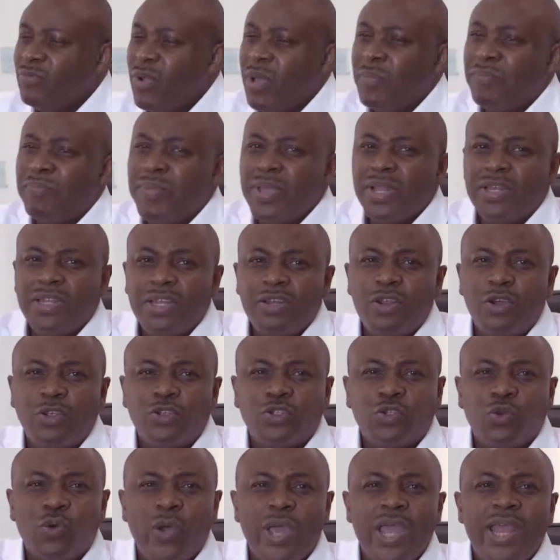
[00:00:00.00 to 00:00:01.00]
we're building
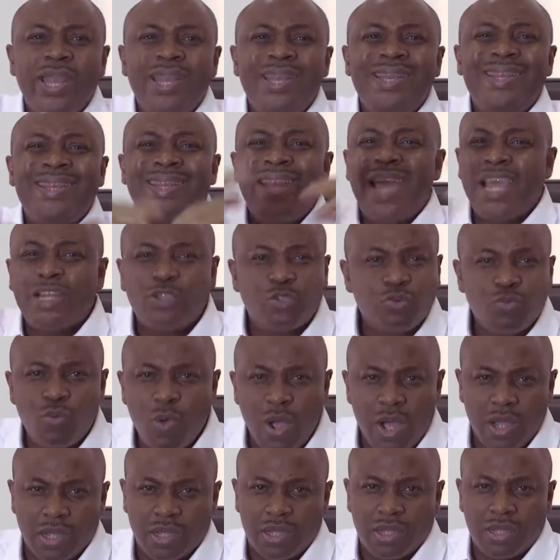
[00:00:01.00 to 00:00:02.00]
also a
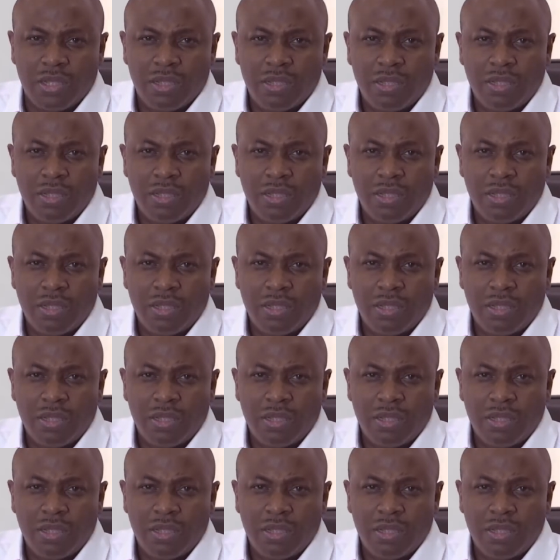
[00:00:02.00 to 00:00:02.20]
network